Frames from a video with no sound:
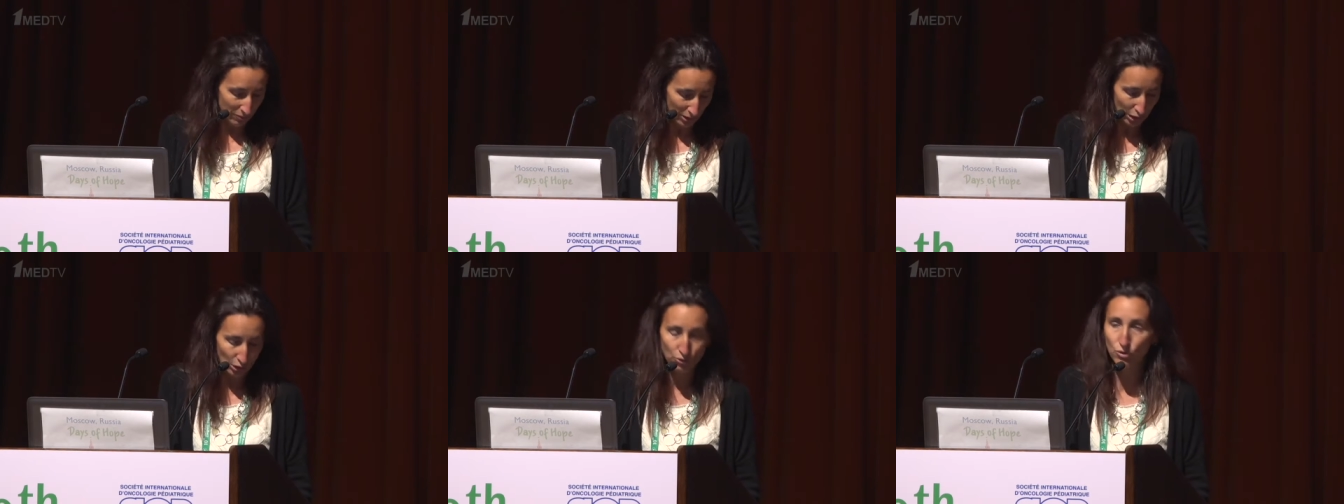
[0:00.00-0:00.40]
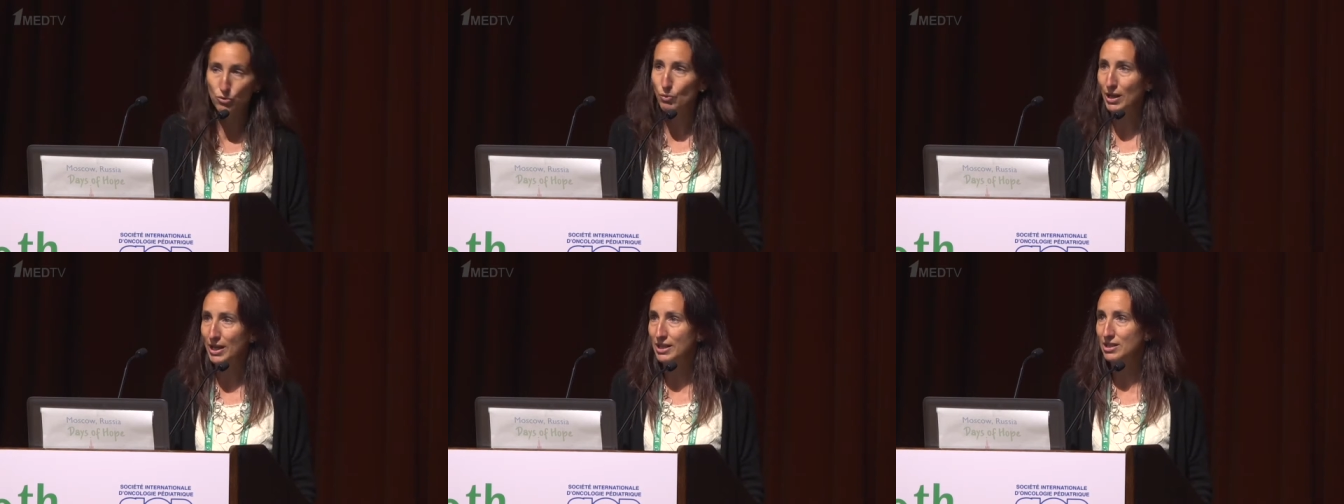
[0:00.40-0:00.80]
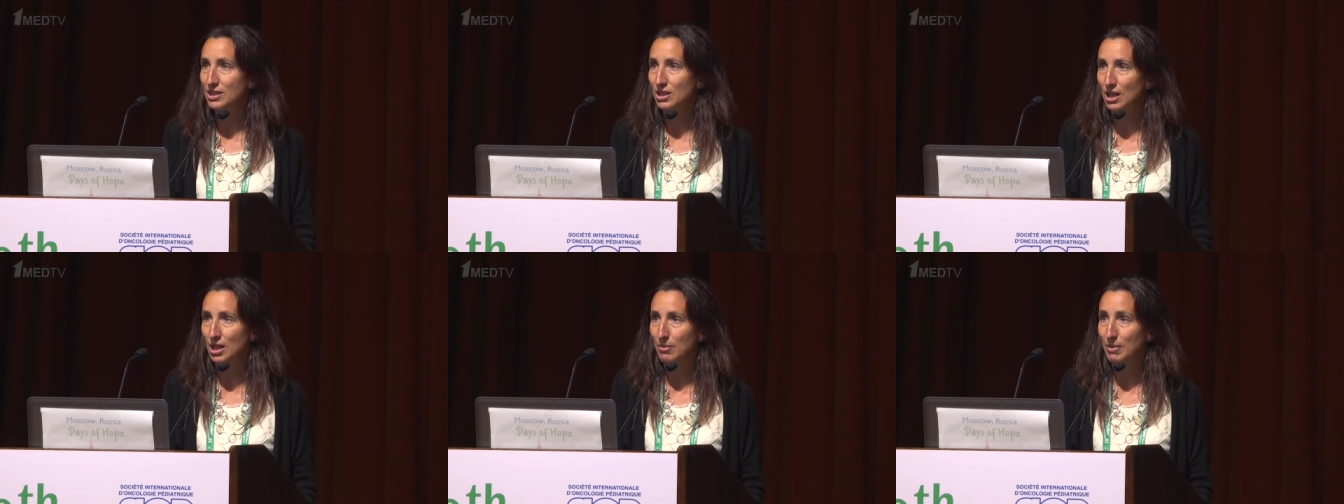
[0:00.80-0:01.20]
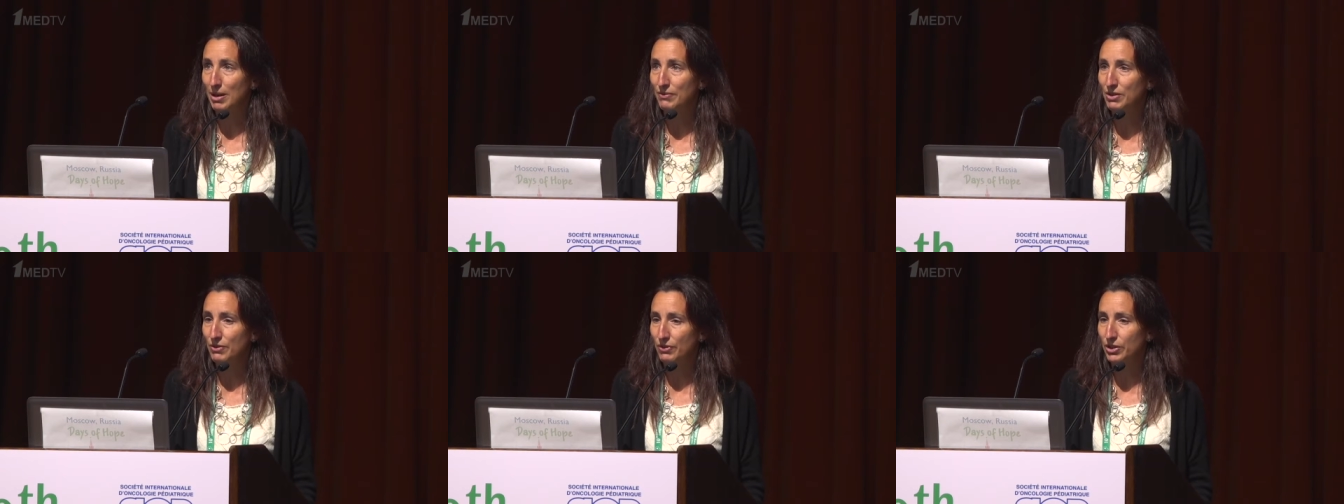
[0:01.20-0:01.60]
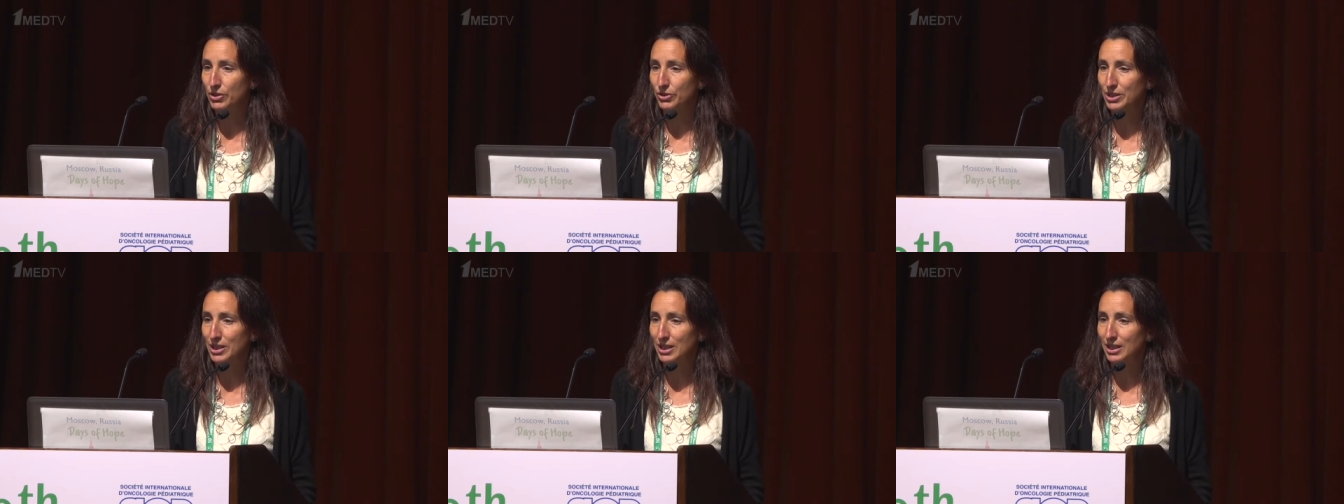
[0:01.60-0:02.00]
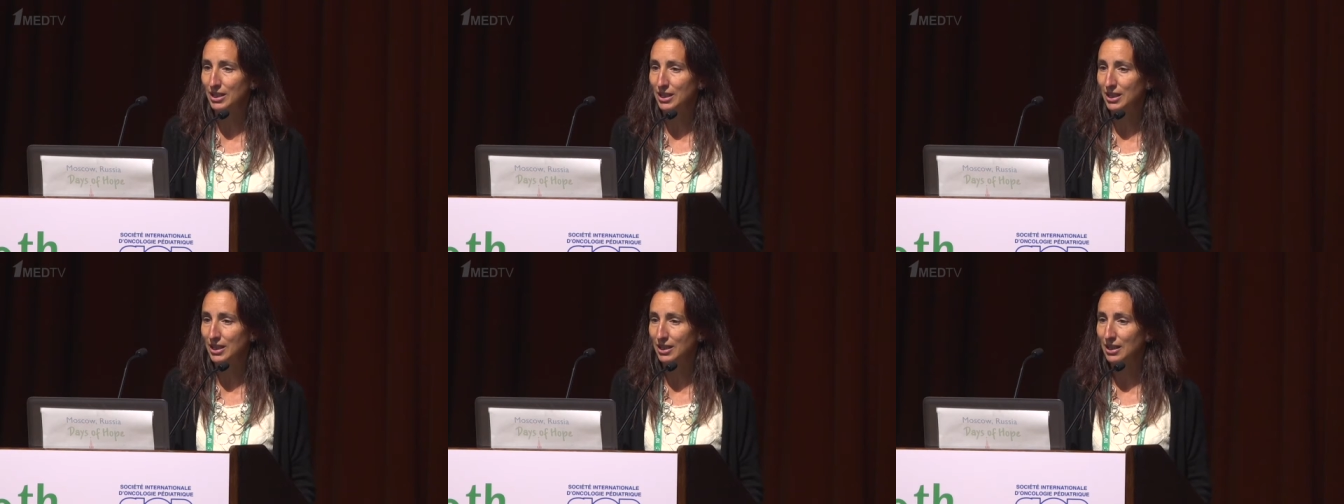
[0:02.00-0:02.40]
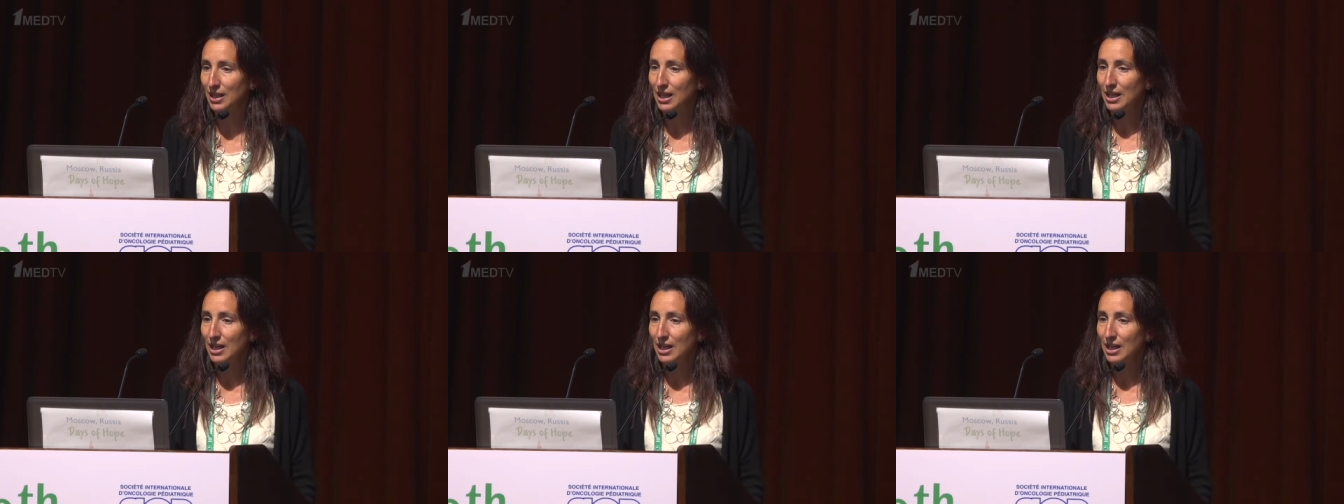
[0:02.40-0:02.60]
lose weight, have difficulty eating,